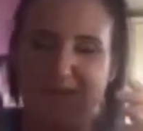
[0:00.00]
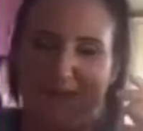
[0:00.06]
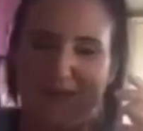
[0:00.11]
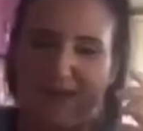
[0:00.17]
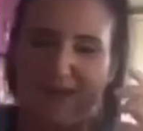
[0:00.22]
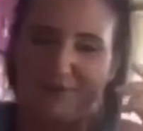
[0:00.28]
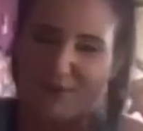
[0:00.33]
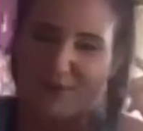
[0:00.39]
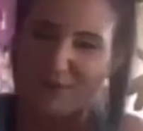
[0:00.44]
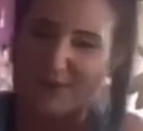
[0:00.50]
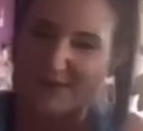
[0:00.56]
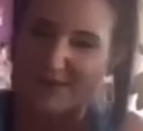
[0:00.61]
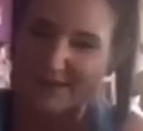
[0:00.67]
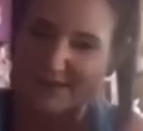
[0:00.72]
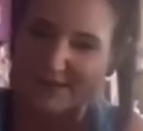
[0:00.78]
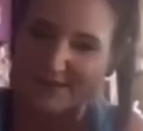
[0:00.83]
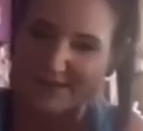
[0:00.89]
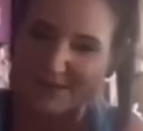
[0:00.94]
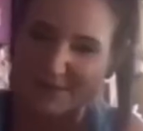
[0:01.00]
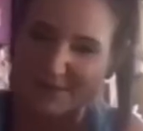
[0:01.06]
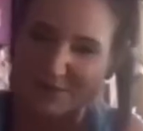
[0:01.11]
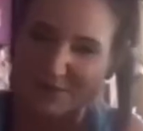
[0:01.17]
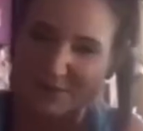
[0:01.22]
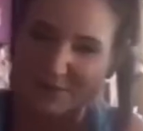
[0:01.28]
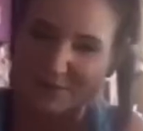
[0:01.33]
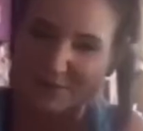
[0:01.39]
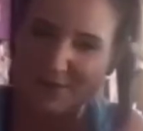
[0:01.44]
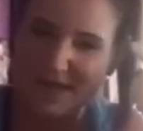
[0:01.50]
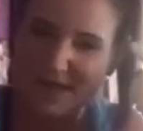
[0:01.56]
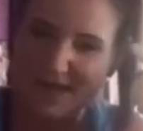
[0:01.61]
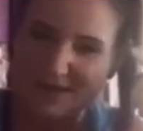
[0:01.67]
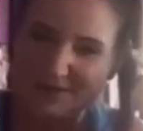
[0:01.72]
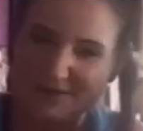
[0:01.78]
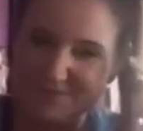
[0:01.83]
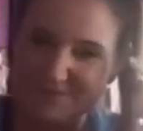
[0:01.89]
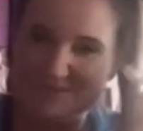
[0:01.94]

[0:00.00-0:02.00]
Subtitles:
have you listen, you know, you in my head